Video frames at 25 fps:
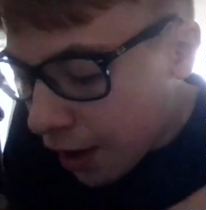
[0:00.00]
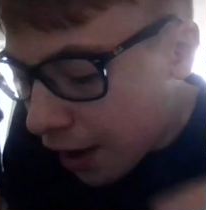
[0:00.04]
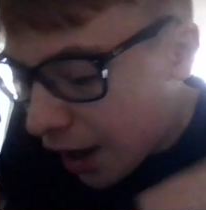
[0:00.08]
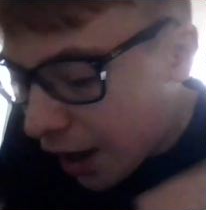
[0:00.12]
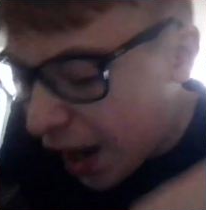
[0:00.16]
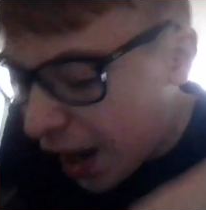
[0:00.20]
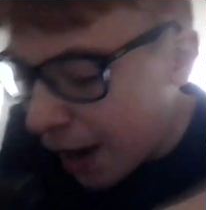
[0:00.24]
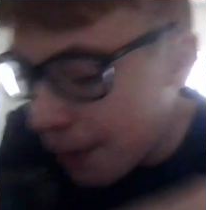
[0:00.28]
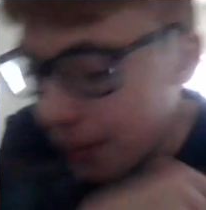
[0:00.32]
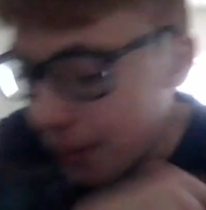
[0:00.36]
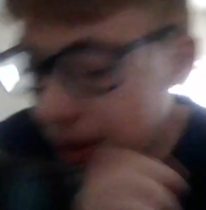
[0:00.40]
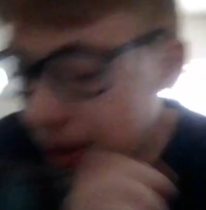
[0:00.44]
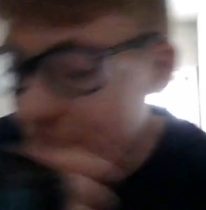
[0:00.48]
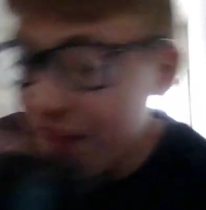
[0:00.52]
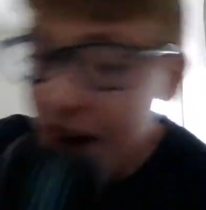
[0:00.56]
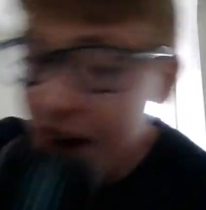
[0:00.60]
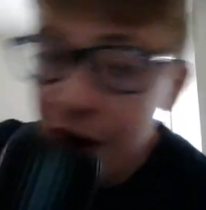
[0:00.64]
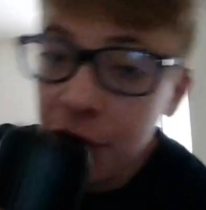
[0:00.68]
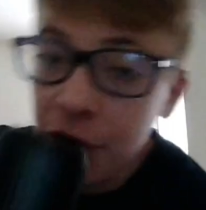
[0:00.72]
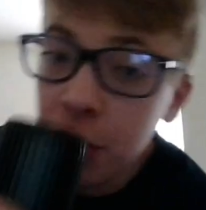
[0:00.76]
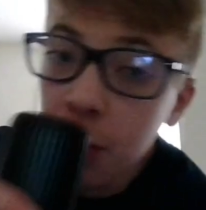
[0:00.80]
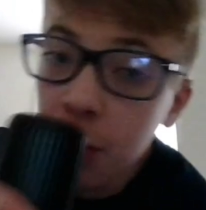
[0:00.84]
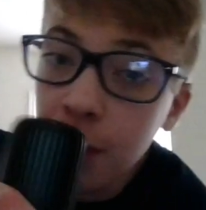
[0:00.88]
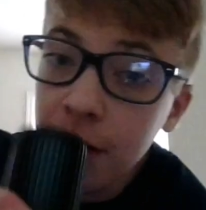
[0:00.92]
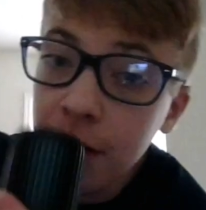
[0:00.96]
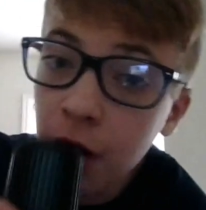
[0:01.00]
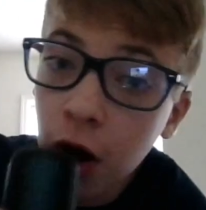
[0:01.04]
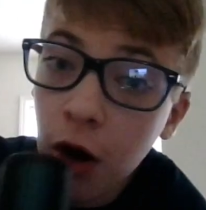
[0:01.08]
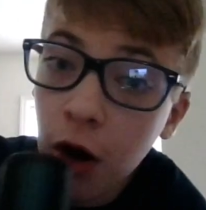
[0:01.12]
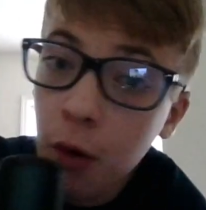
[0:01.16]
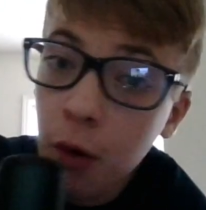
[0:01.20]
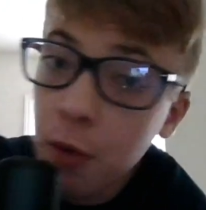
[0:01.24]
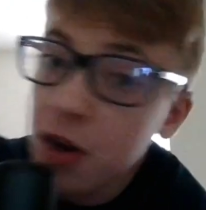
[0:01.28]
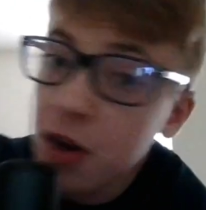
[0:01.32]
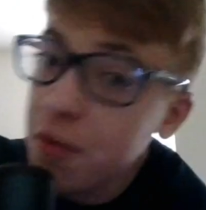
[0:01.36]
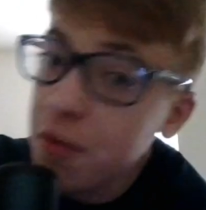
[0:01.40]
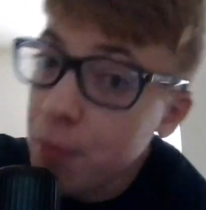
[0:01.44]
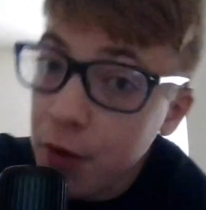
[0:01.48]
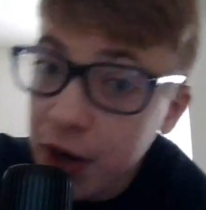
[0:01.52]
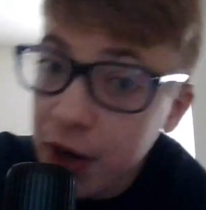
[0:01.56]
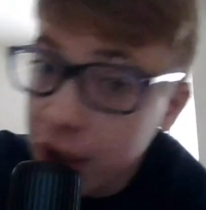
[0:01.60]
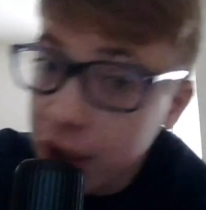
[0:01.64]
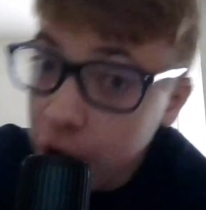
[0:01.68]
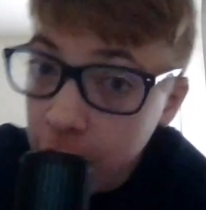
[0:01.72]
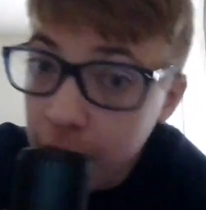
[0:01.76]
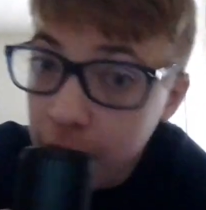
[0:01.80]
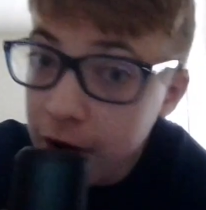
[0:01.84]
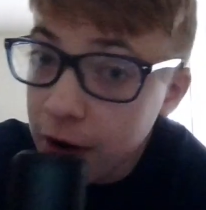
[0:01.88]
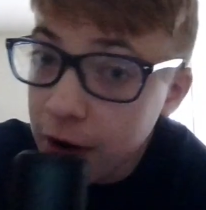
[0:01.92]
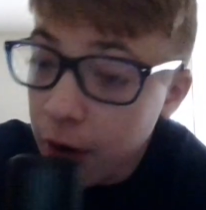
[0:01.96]
I mean, the value and all was pretty
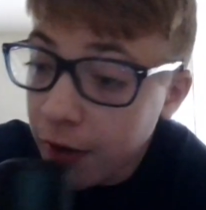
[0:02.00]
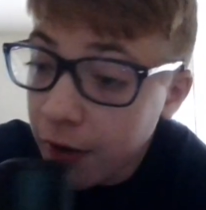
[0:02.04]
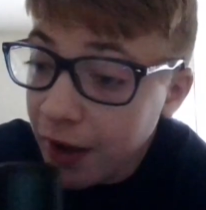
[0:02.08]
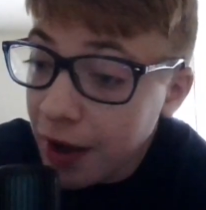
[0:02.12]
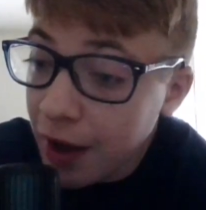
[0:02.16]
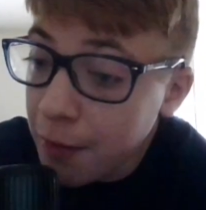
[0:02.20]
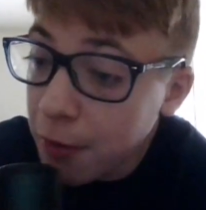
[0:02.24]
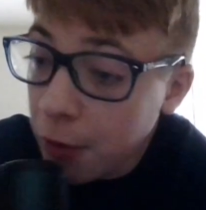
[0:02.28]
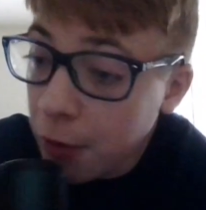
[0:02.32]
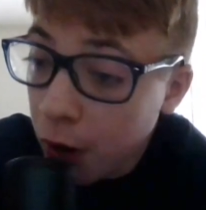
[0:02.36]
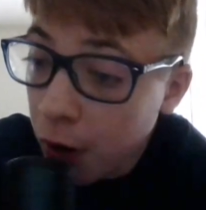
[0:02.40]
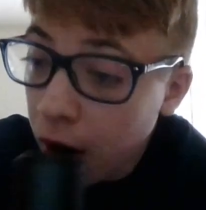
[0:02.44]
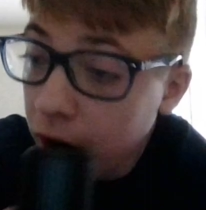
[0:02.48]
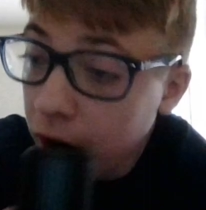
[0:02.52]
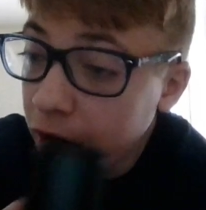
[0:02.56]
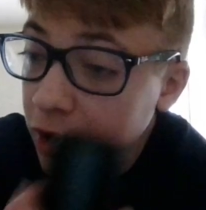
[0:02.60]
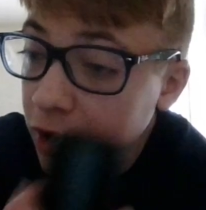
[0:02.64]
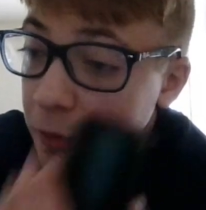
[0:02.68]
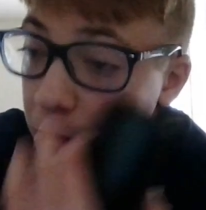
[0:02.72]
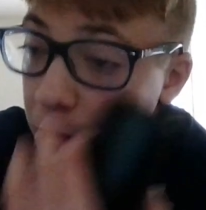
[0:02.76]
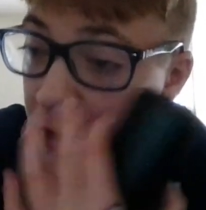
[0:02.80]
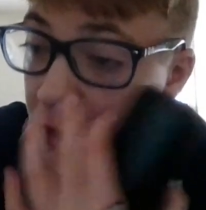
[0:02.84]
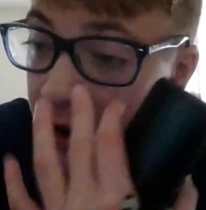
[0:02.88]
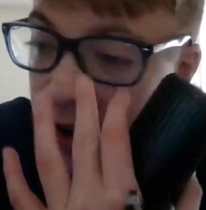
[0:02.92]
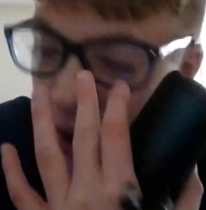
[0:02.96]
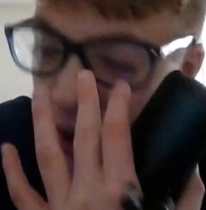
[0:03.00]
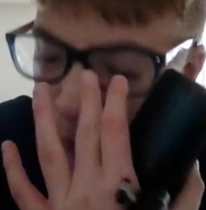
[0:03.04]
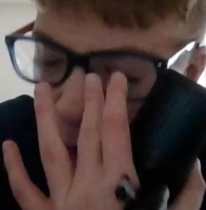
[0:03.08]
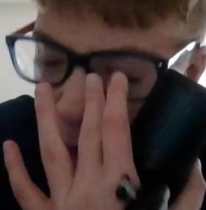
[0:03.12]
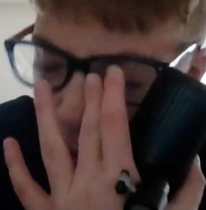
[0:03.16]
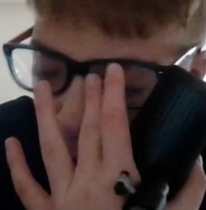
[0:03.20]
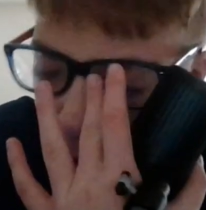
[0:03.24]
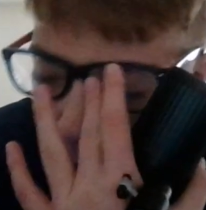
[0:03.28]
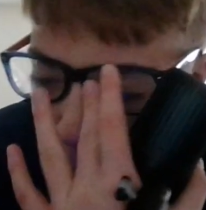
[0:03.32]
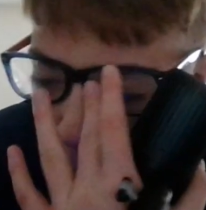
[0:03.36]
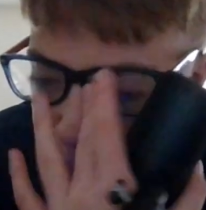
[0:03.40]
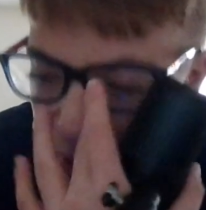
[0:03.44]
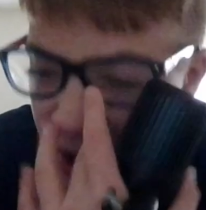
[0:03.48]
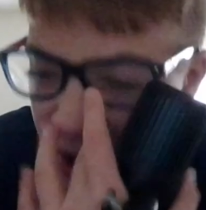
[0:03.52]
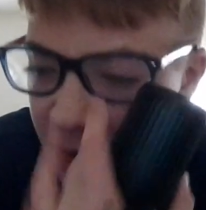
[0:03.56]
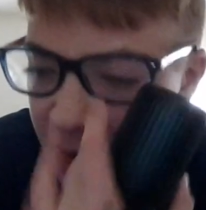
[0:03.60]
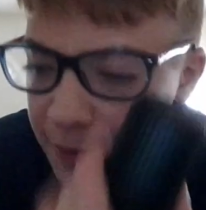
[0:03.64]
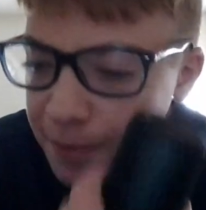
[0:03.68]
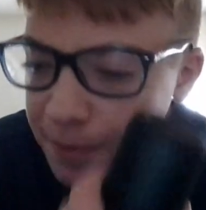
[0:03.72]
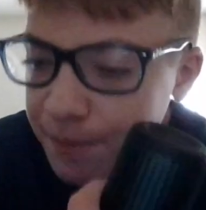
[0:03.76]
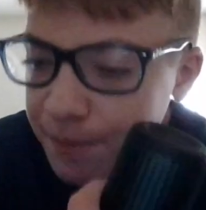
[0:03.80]
good, don't get me wrong, he's pretty damn good, but